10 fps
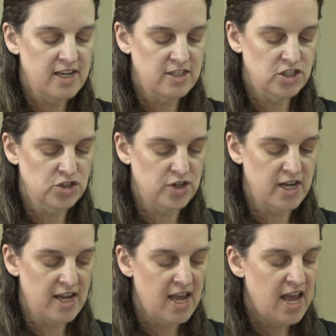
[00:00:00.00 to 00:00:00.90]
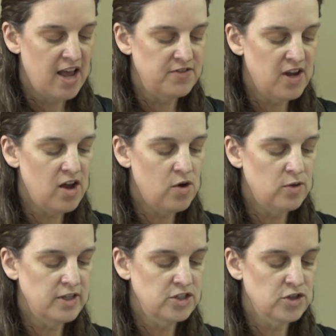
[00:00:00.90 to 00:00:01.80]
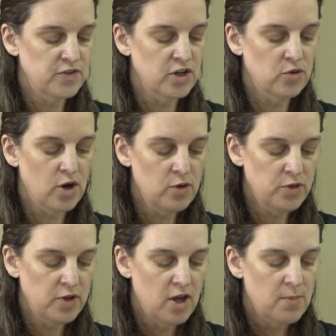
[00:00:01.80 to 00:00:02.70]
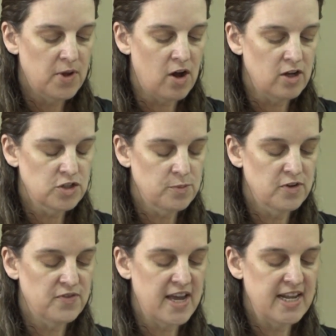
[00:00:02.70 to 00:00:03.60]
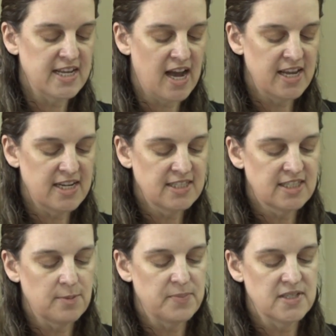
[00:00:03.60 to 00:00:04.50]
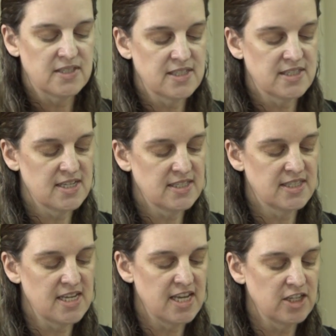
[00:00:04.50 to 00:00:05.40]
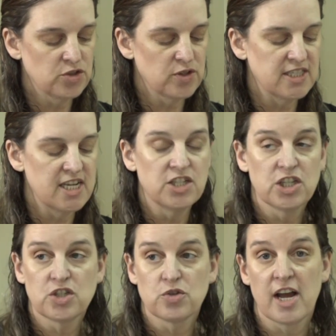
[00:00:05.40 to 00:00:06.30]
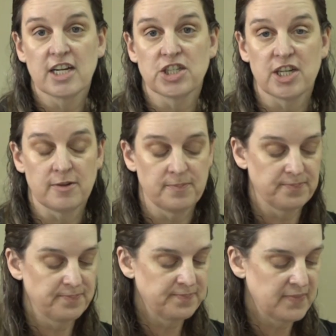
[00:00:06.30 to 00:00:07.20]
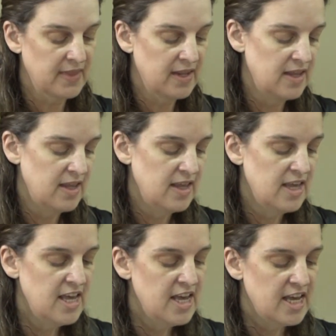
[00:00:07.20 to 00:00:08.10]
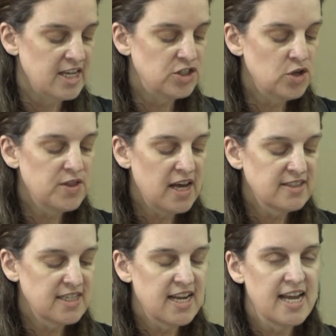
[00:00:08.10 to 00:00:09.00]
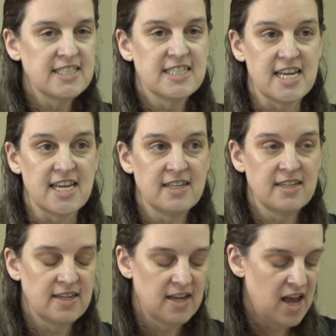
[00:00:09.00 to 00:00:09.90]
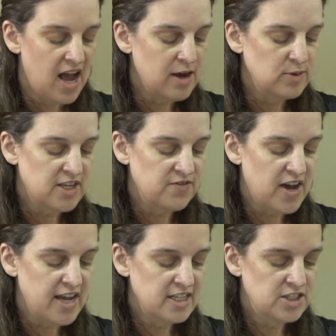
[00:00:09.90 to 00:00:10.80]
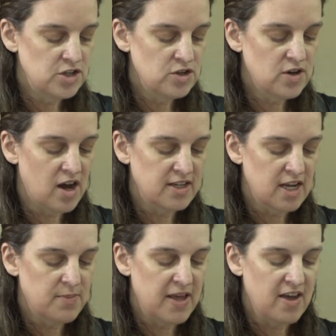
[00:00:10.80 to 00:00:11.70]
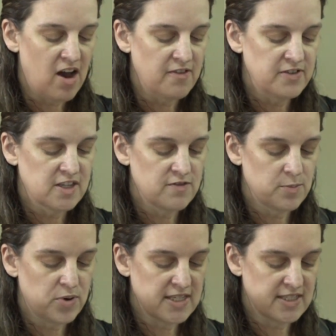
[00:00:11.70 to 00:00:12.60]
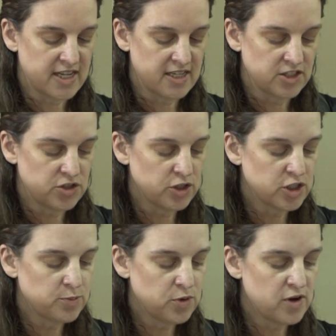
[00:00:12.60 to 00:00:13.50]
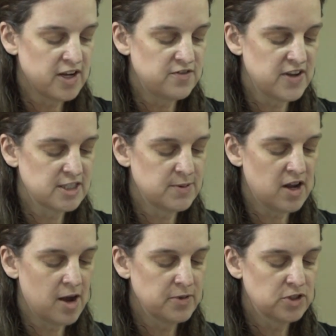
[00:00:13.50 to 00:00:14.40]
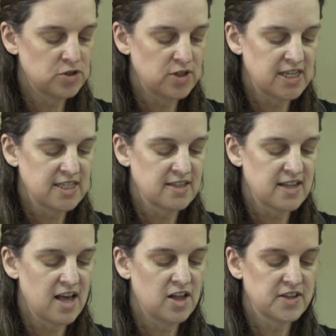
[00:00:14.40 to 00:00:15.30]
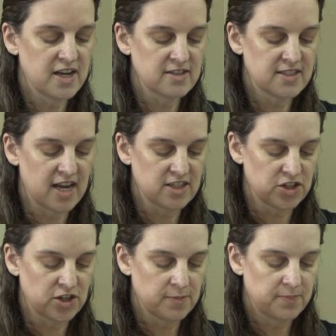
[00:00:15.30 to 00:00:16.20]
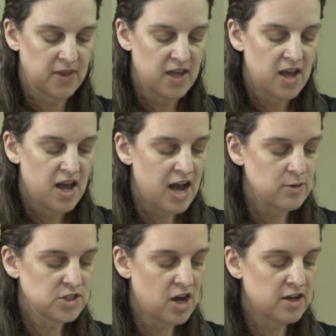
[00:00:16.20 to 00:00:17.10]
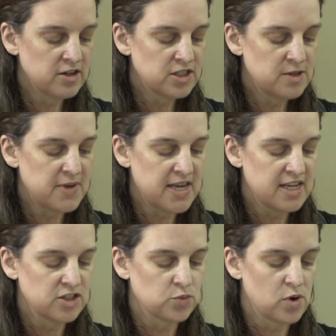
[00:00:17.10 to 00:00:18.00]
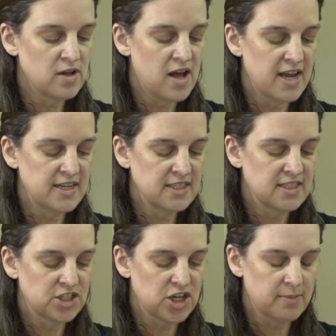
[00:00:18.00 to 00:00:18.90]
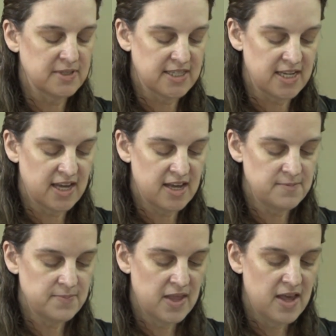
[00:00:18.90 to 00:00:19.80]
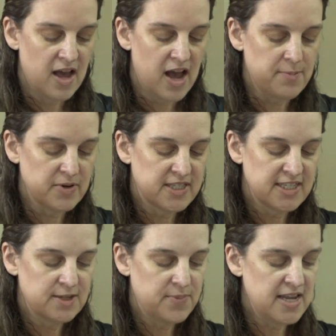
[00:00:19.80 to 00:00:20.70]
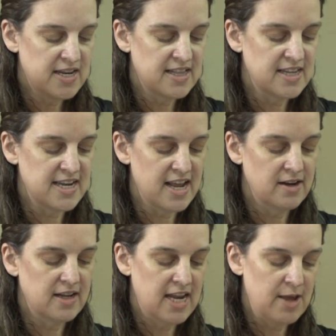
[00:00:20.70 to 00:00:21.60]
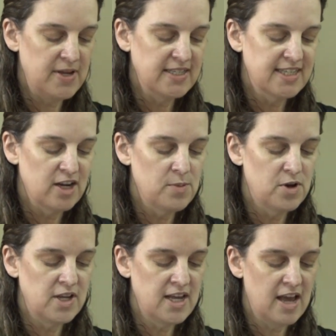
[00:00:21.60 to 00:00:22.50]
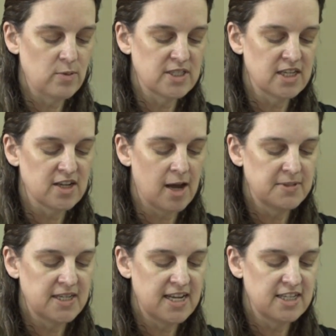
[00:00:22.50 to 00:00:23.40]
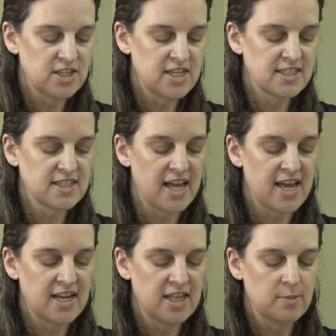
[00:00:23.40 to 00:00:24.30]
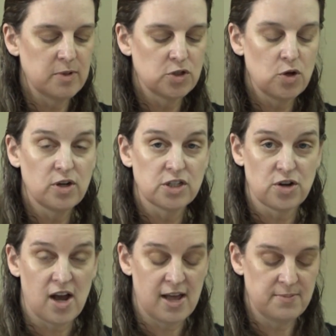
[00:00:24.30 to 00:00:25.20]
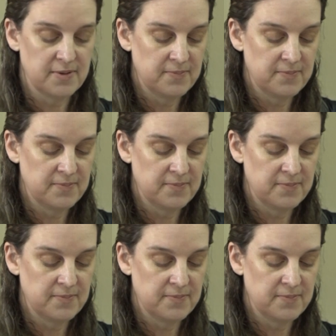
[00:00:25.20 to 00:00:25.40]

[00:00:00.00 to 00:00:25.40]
industry have not only driven growth, but also provided guidance to businesses seeking strategic direction. In 2019, I was invited to Uganda by the Office of the President to explore investment opportunities in the healthcare sector. I was honored to meet His Royal Highness the Chabazinga. I participated in the naming ceremony and was adopted into his clan in the Busoga tribe